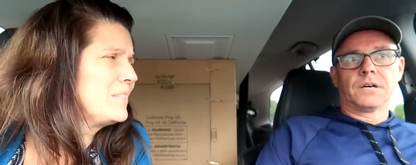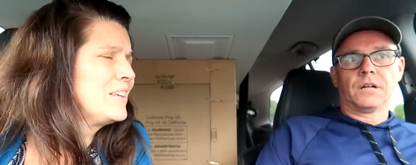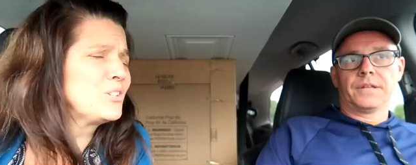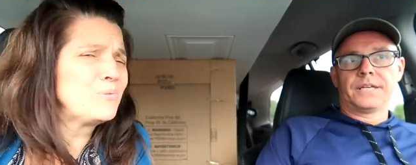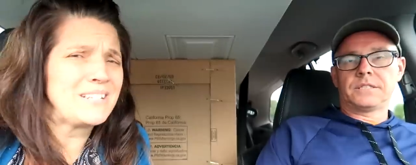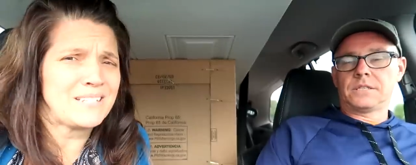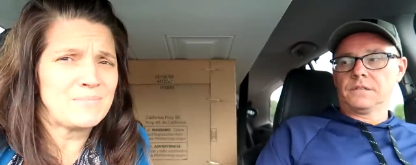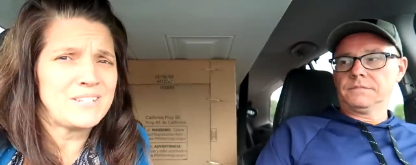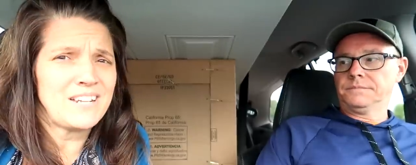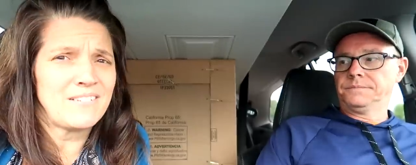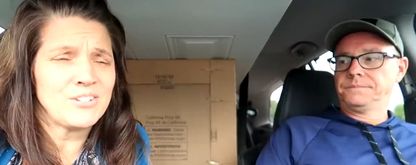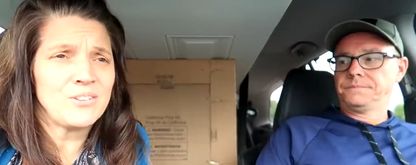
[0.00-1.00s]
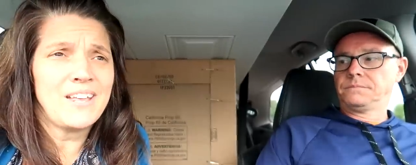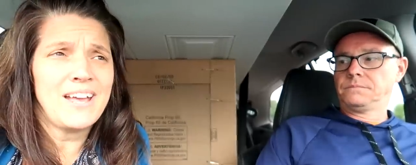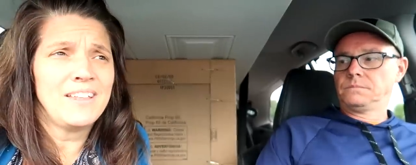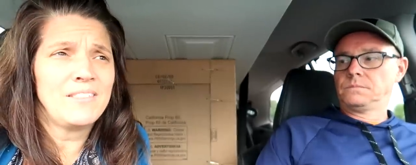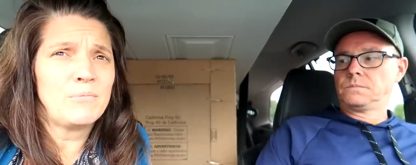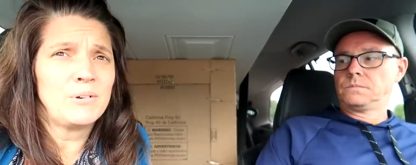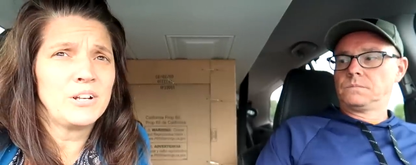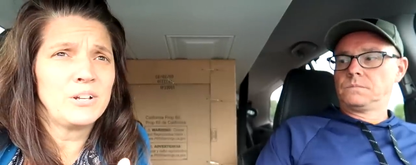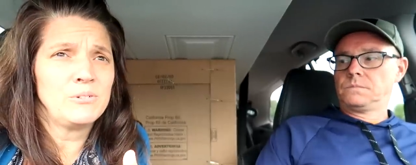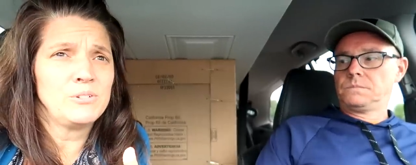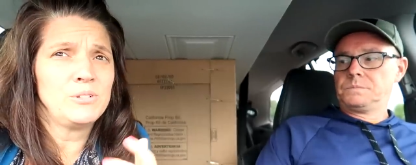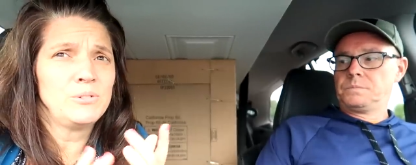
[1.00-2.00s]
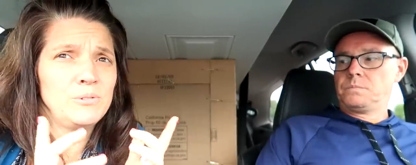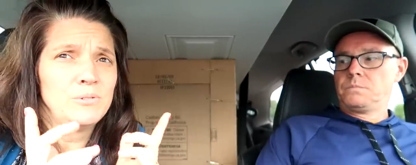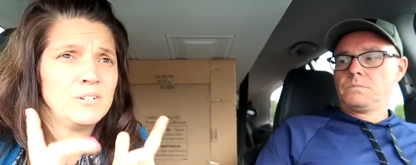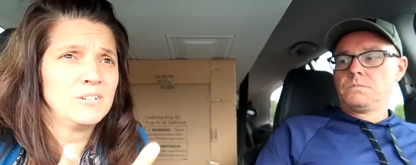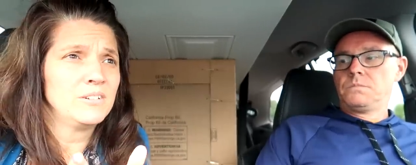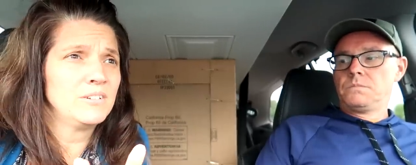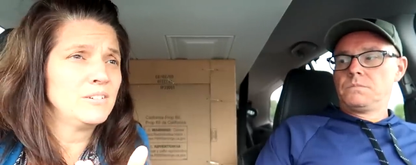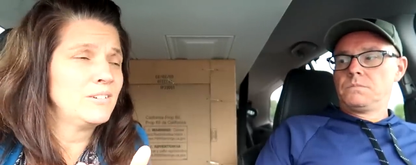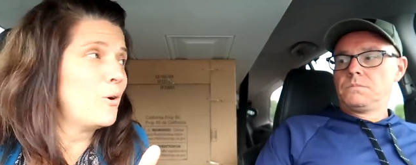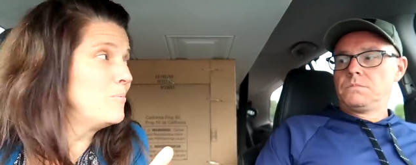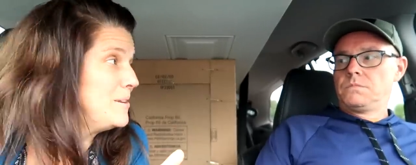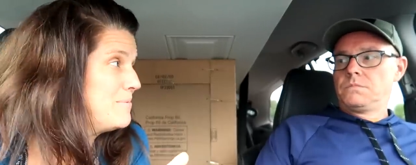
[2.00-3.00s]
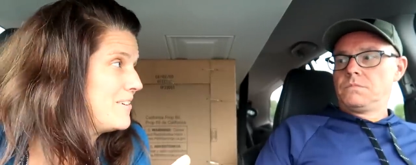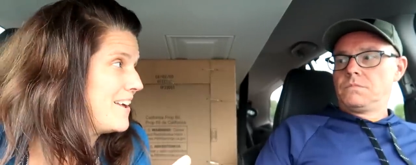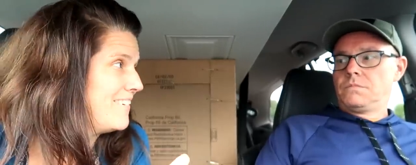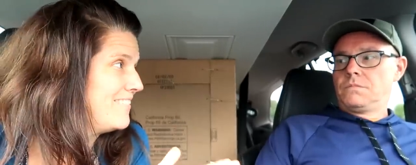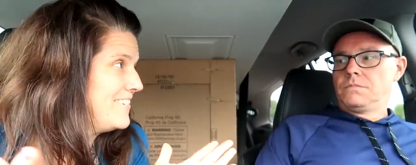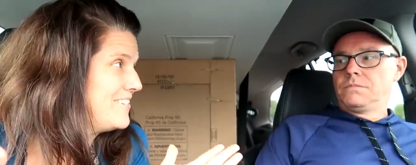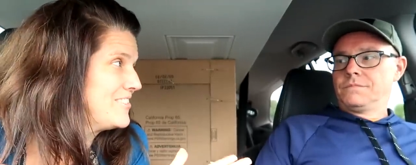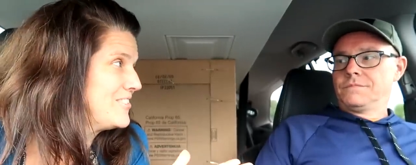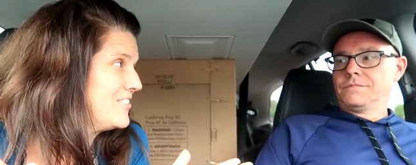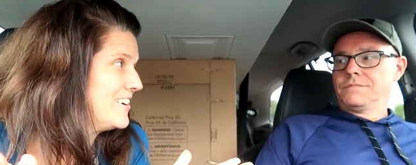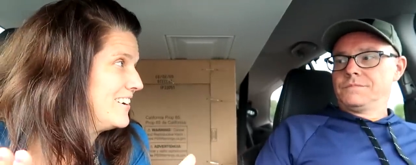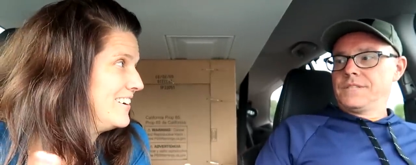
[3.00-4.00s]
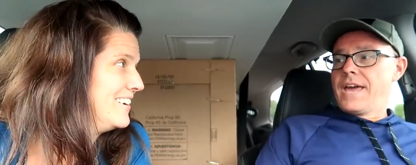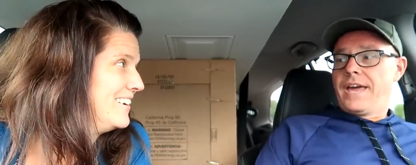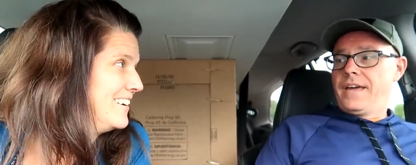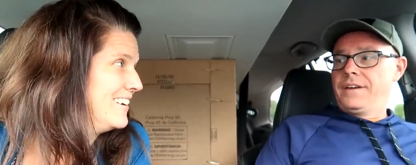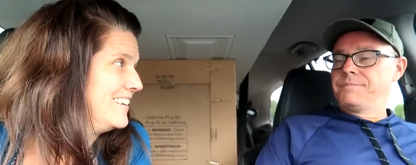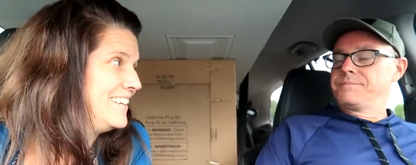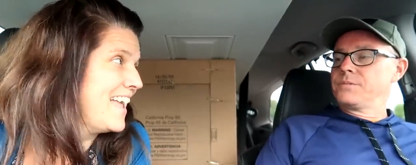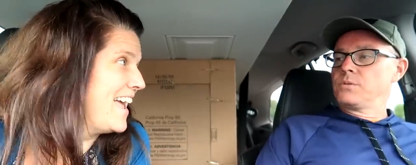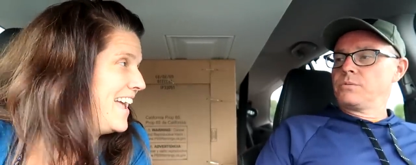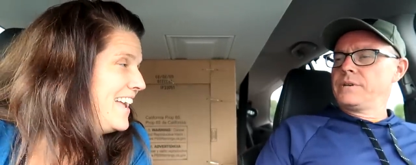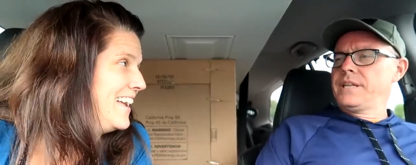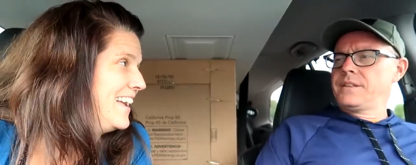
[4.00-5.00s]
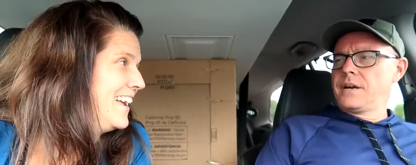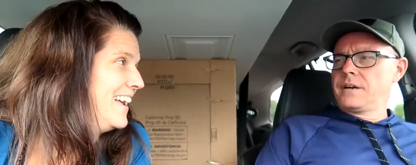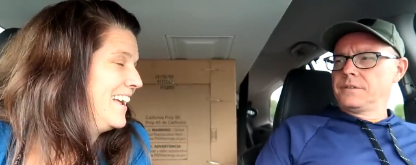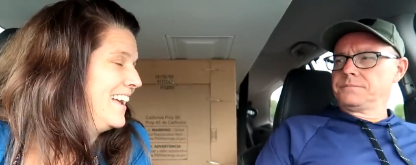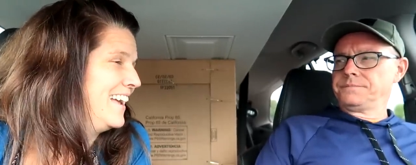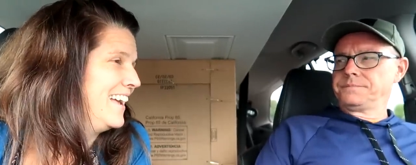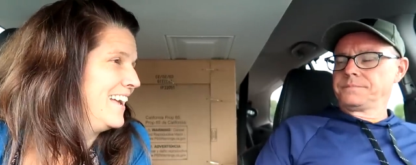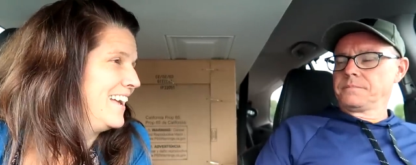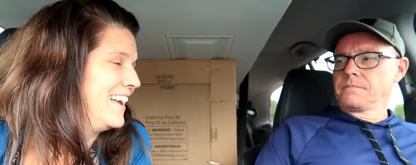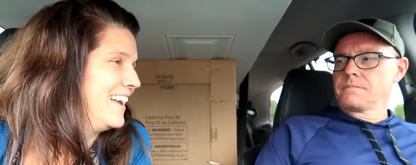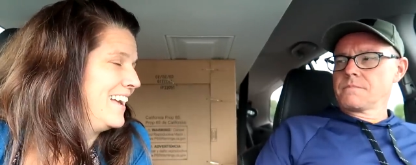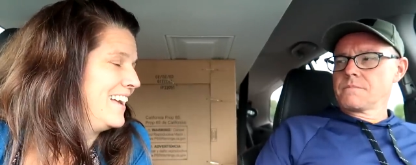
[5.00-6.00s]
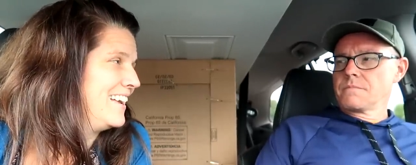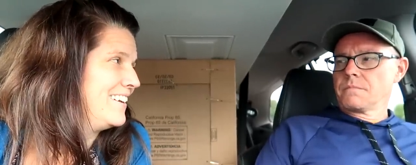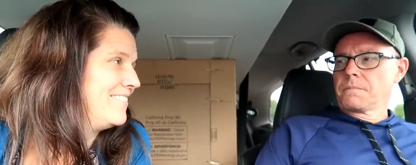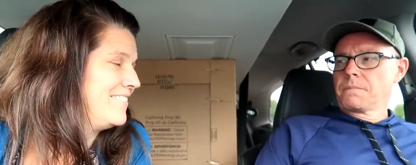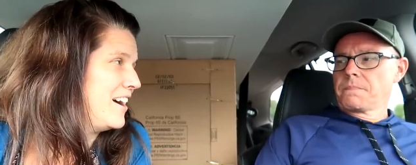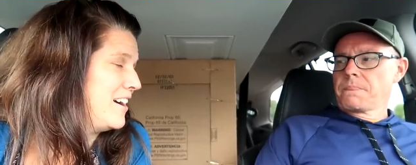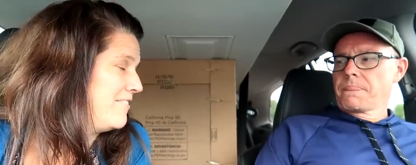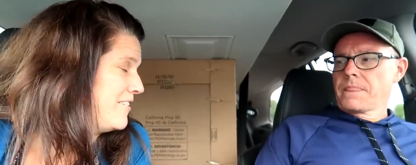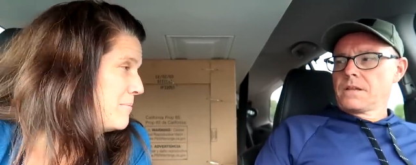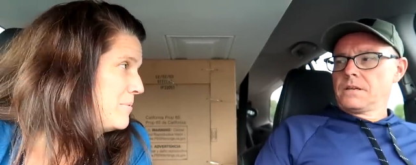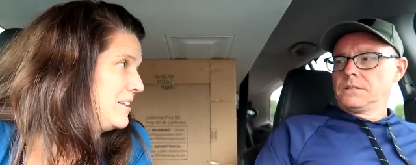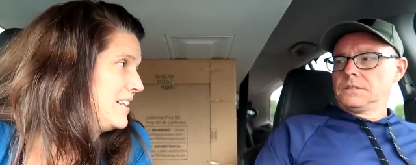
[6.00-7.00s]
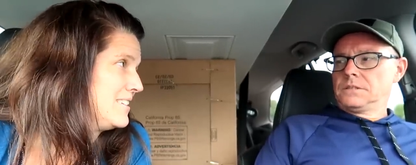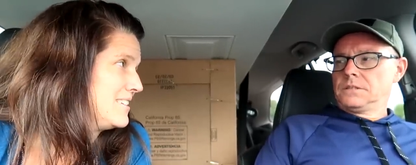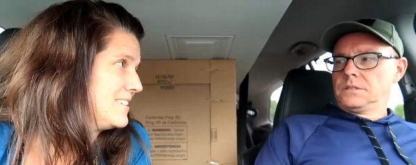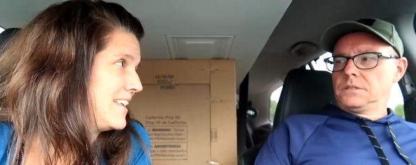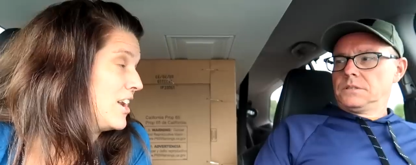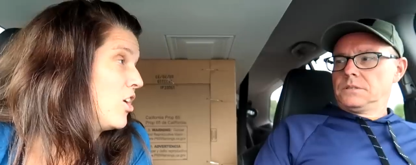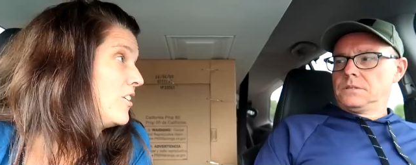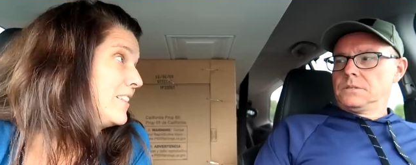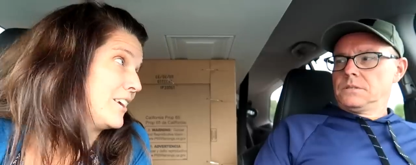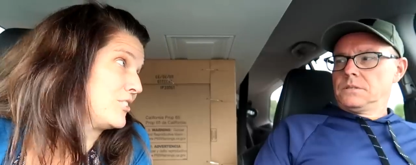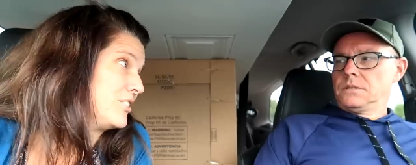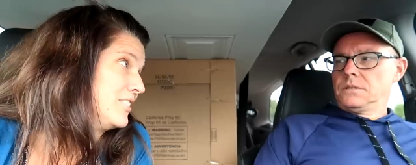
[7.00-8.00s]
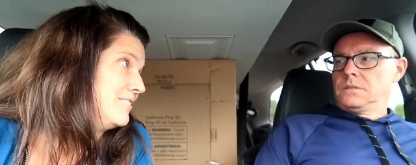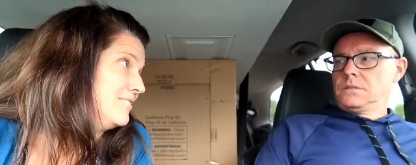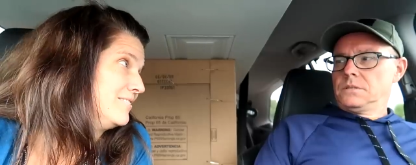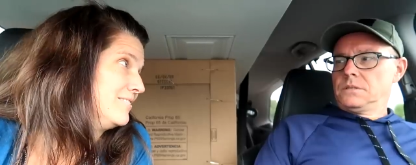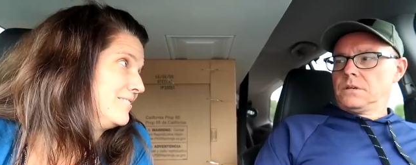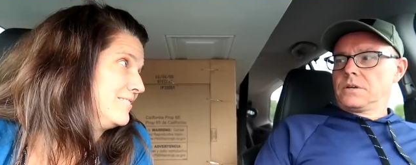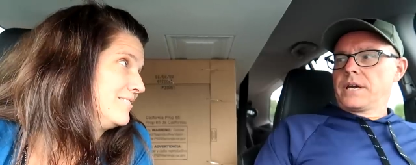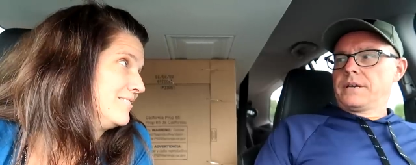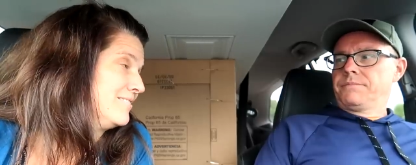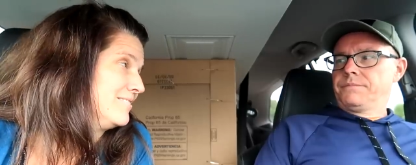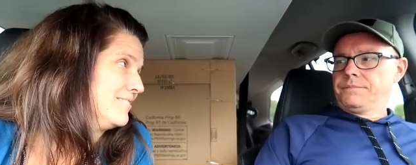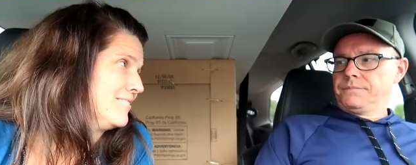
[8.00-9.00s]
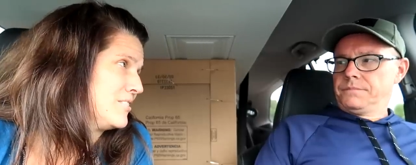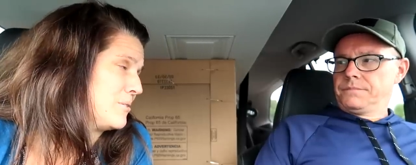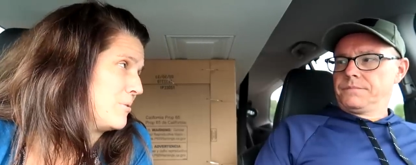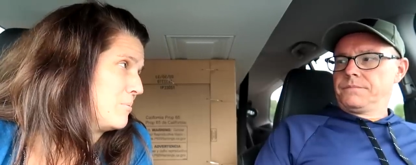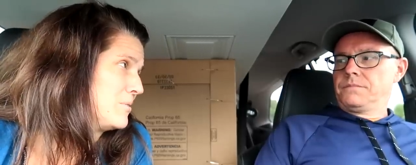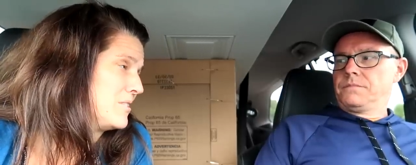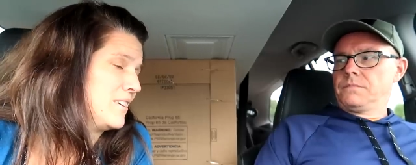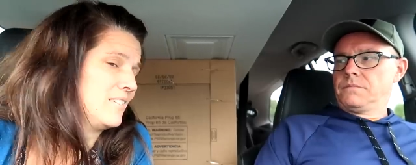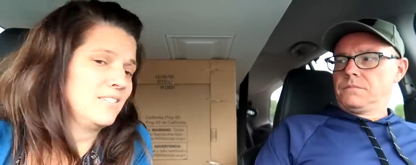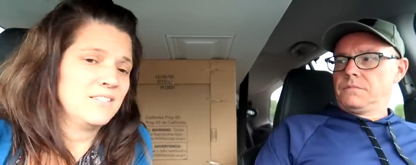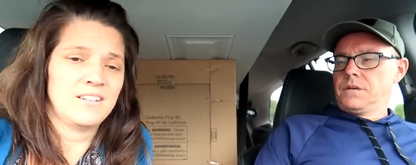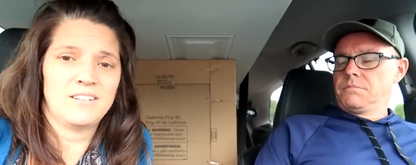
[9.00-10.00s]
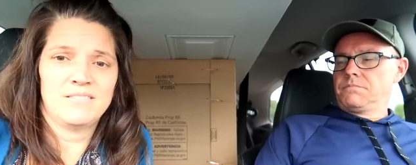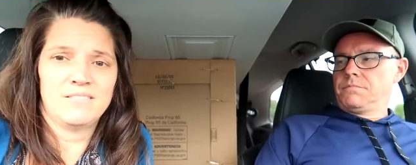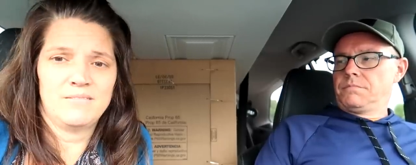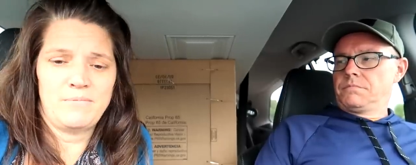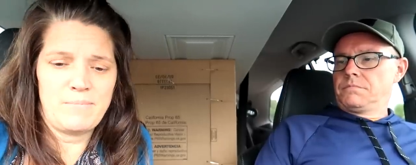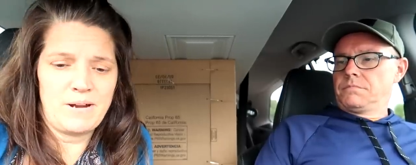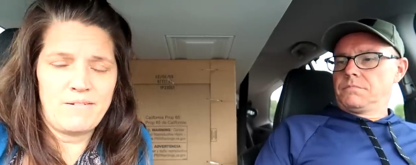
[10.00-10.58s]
Speaker 1: all that stuff. So that, and then we're gonna go to Home Depot now, favorite store. Yay!
Speaker 2: Yay. What do we need there? It's
Speaker 1: fiberglass and all the electrical.
Speaker 2: Okay.
Speaker 1: So we're almost done. It's like we've